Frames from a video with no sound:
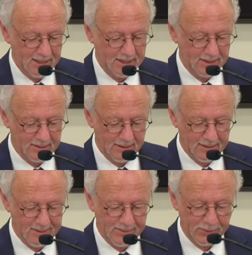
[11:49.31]

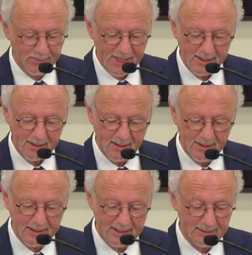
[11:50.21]
The dramatic and
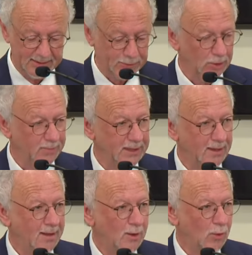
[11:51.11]
again
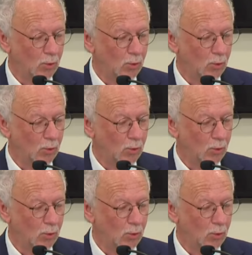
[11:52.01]
disturbing